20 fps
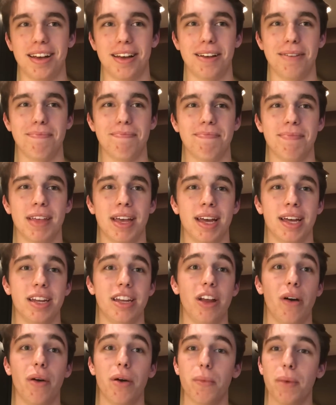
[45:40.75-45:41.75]
Um,
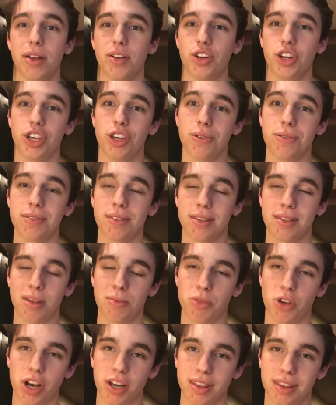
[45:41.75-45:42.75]
knowing when to use the
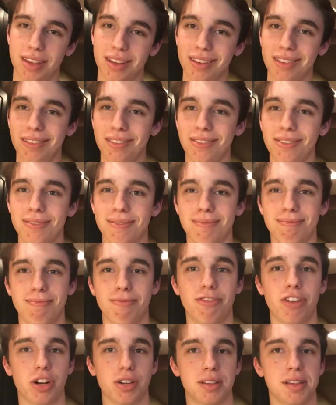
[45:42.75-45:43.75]
subjunctive
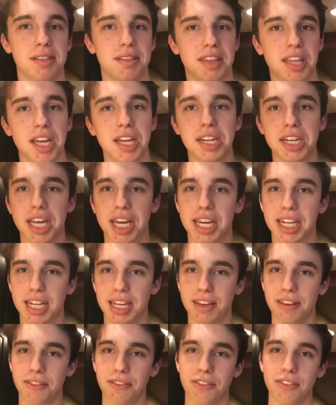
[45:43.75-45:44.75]
versus the
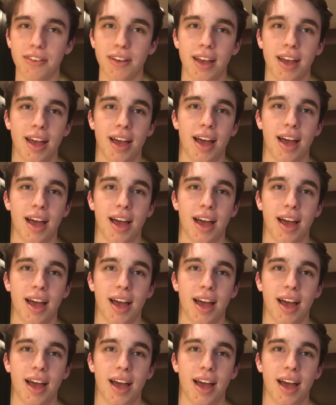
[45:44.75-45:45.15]
indicative.